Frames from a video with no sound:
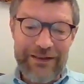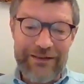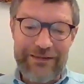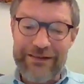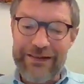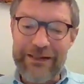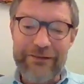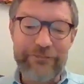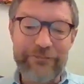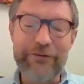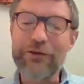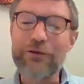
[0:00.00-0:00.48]

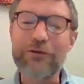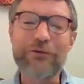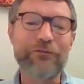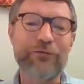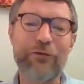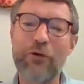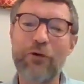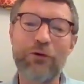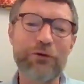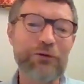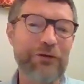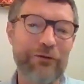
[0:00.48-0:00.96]
it's difficult
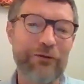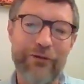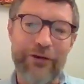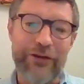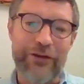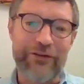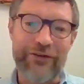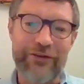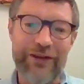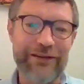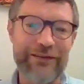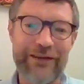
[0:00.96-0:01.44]
for all of
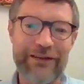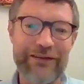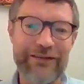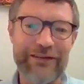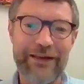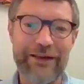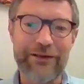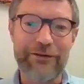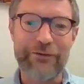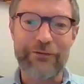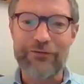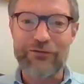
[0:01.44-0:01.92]
us, that
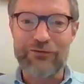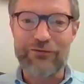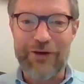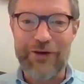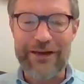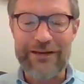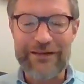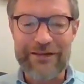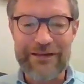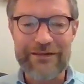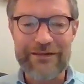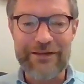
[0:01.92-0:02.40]
kind of
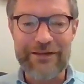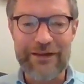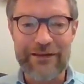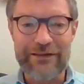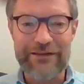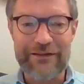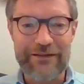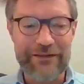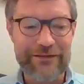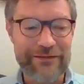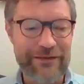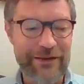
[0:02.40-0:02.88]
crisis
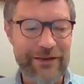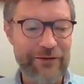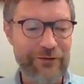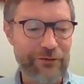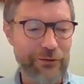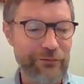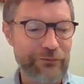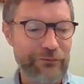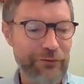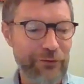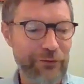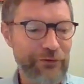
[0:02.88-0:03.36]
that's
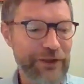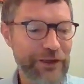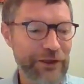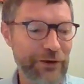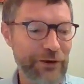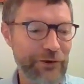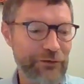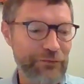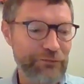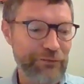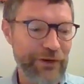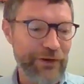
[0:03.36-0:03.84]

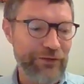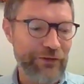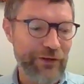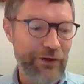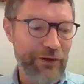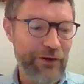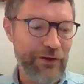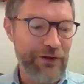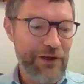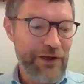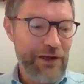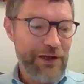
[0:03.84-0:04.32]
confronting us with
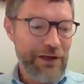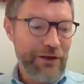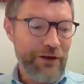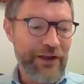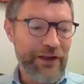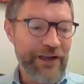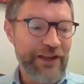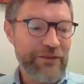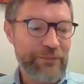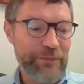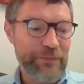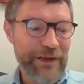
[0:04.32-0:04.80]

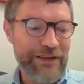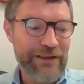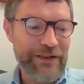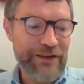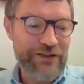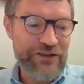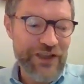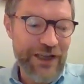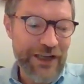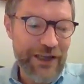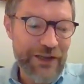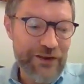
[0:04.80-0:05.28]

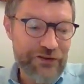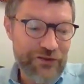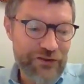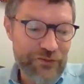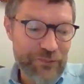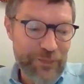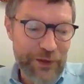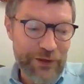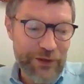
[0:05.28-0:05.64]
unexpected challenges.